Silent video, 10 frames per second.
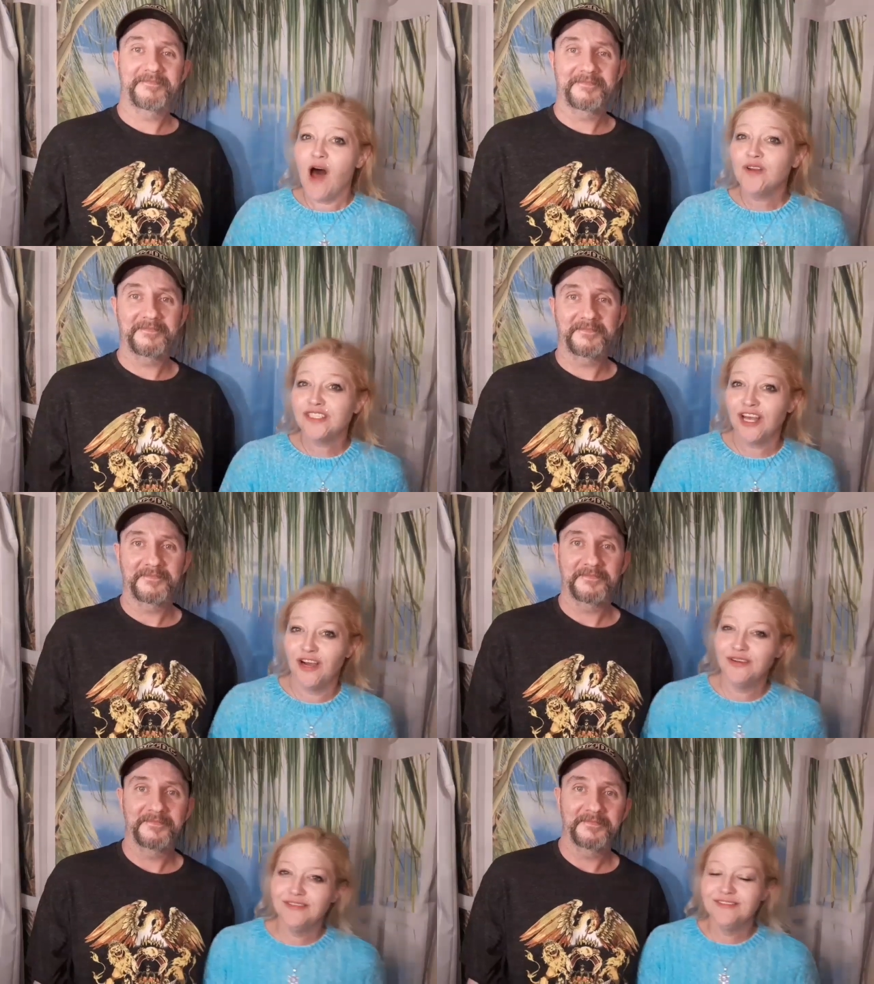
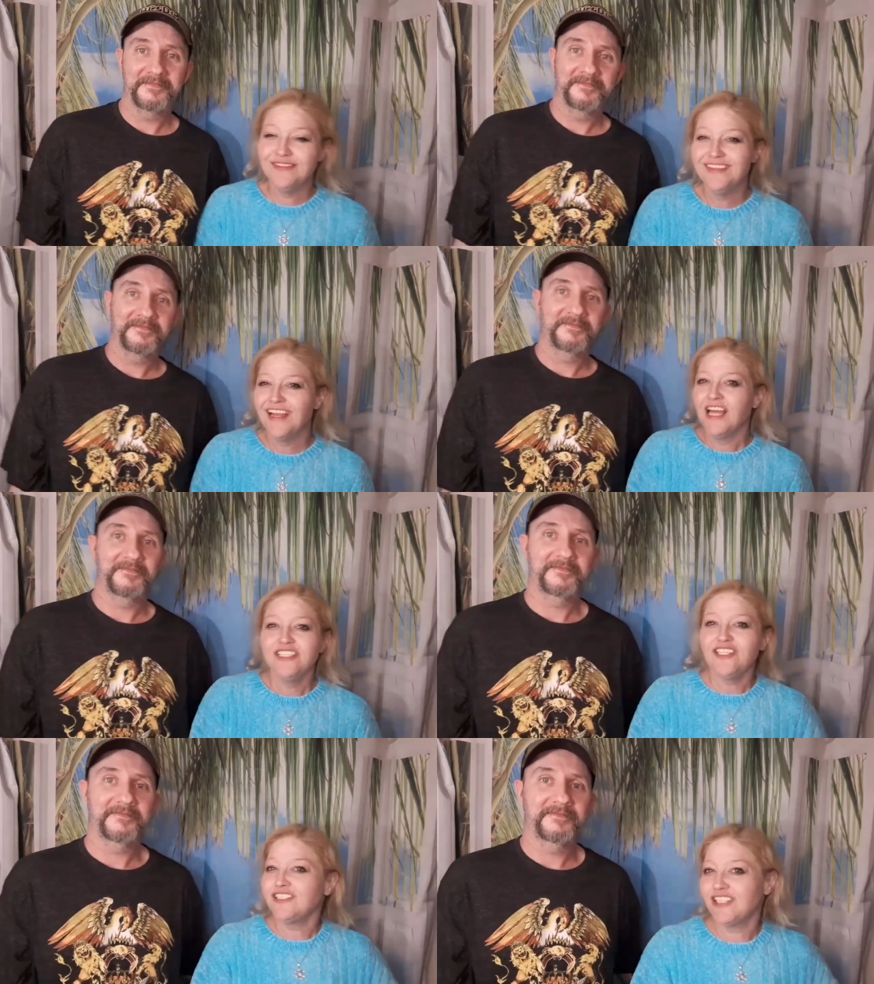Speaker 1: Also,
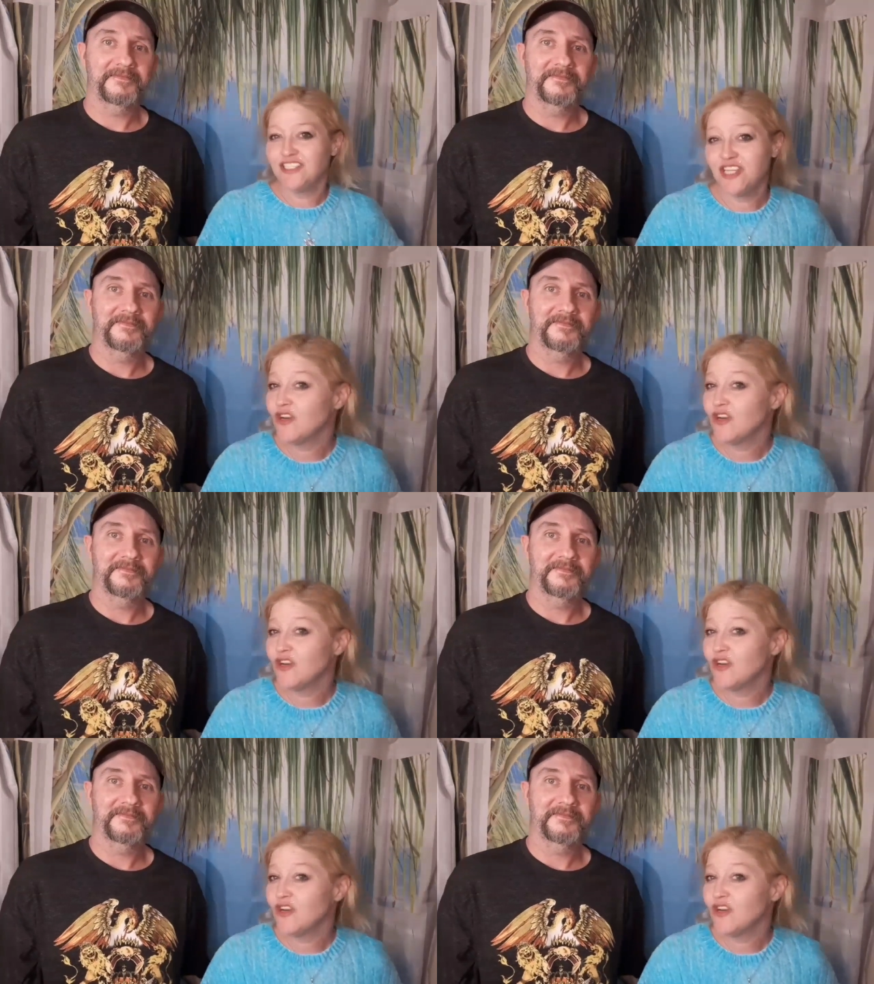just in